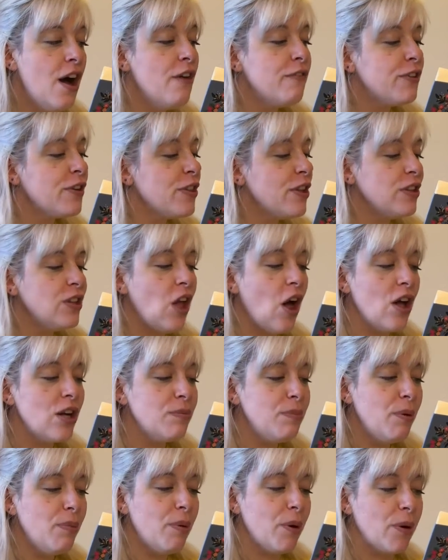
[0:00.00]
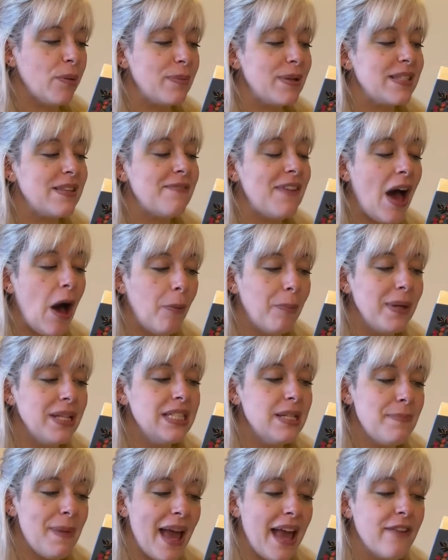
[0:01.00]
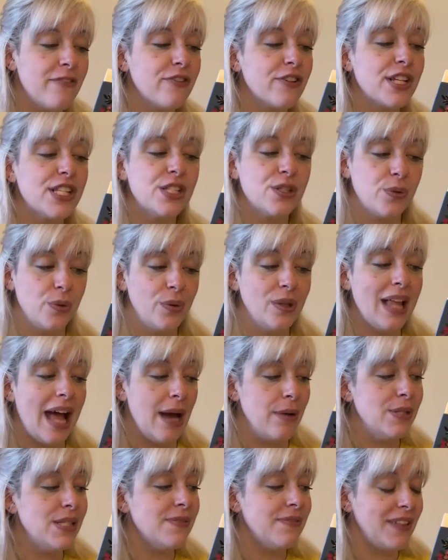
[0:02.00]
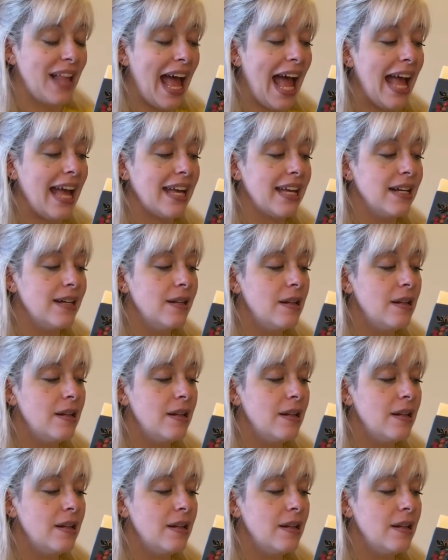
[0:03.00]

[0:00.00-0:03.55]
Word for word: for the laudable purpose of helping to pay for a schoolhouse flag.